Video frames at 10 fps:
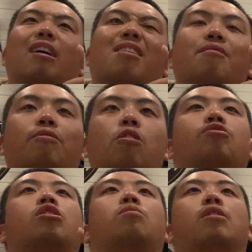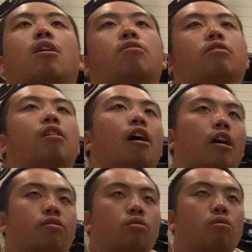unfortunately, when I was in high
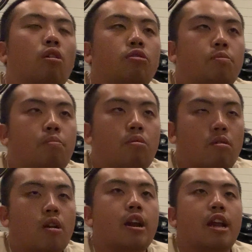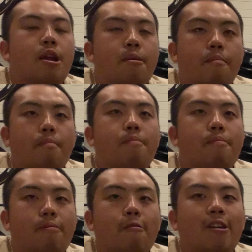school, I was pretty,
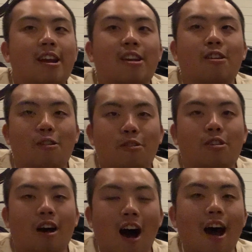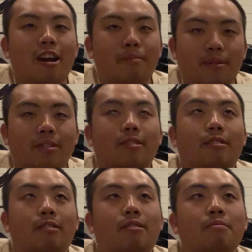pretty tied up in the
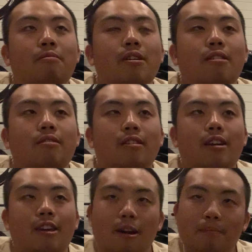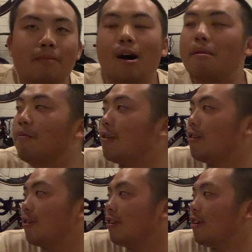system where I was like, yep, I'm
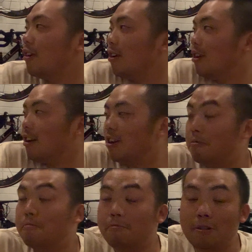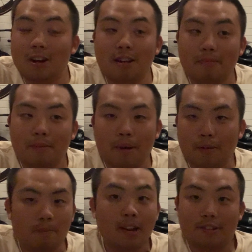gonna, I really, my, my,
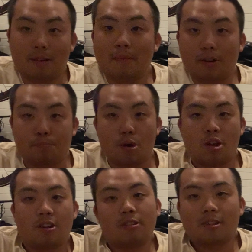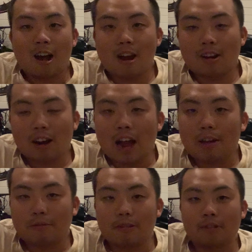literally my burning desire in
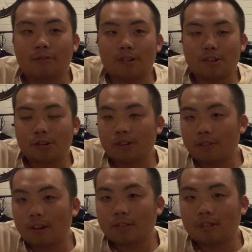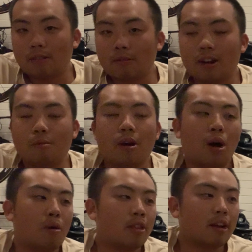life was to finish university really
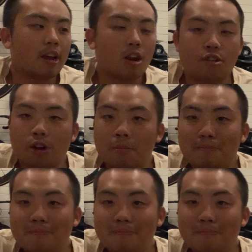well and then get a job.